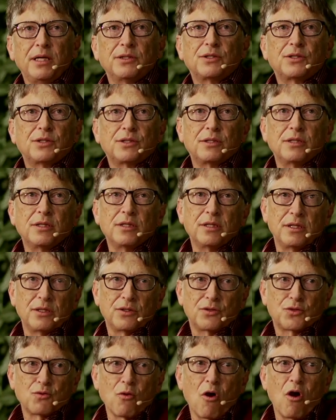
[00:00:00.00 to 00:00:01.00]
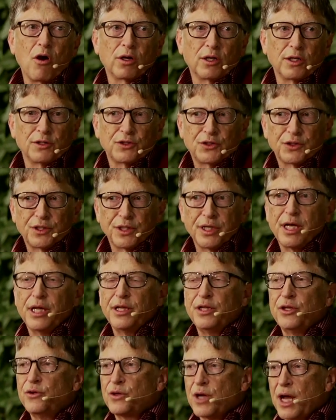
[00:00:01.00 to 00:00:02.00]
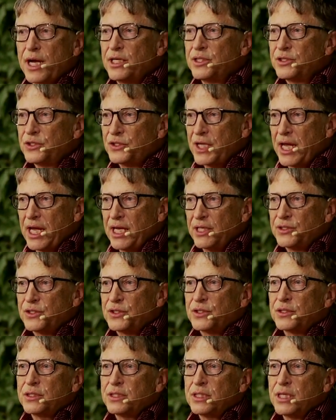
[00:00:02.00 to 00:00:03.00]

is strongest in the United States,